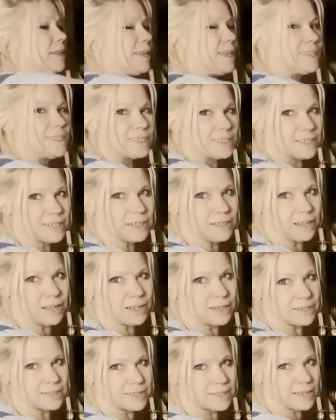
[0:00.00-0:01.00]
it's still
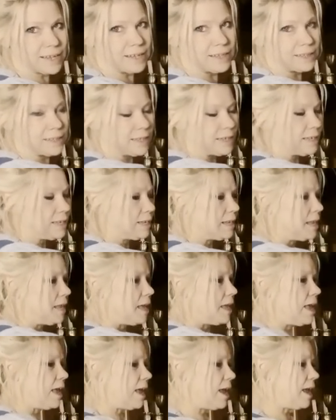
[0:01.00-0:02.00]
unsightly.
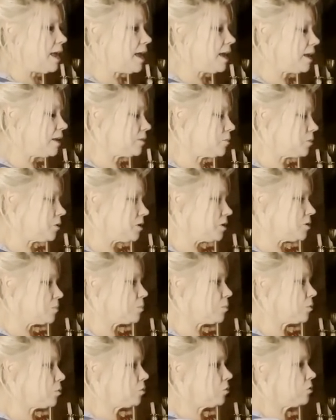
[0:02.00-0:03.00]
And when you
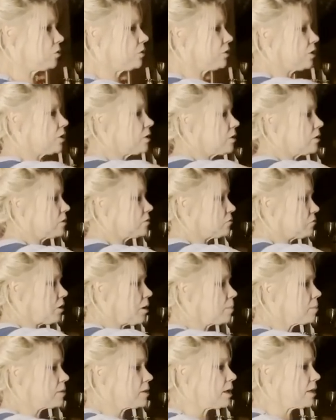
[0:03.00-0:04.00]
pull the
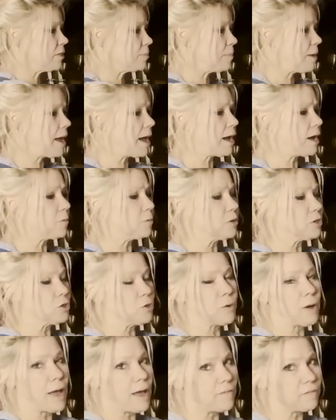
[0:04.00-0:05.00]
drop cloth back, what you
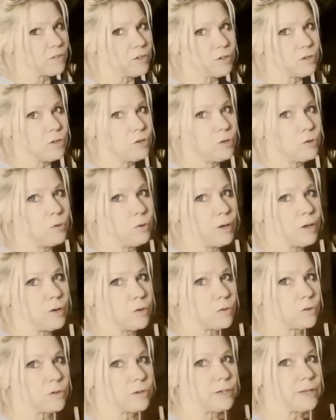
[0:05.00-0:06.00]
have to do in
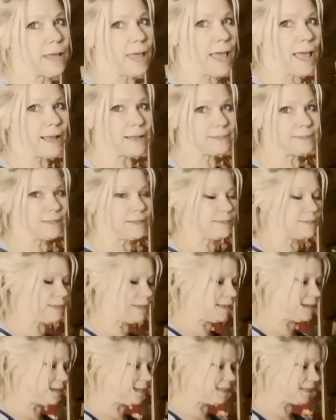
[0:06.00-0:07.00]
order to access
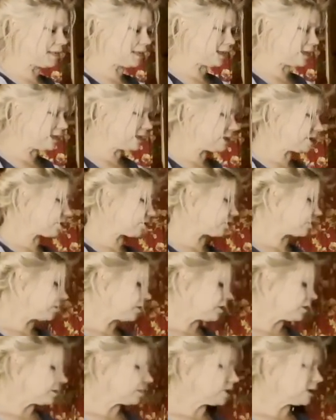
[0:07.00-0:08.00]
anything in here
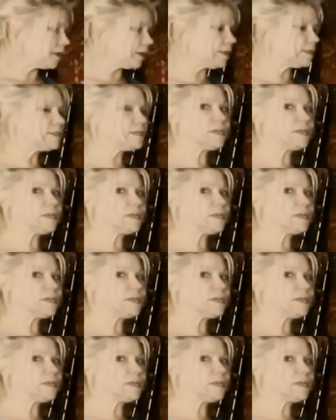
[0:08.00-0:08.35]
it's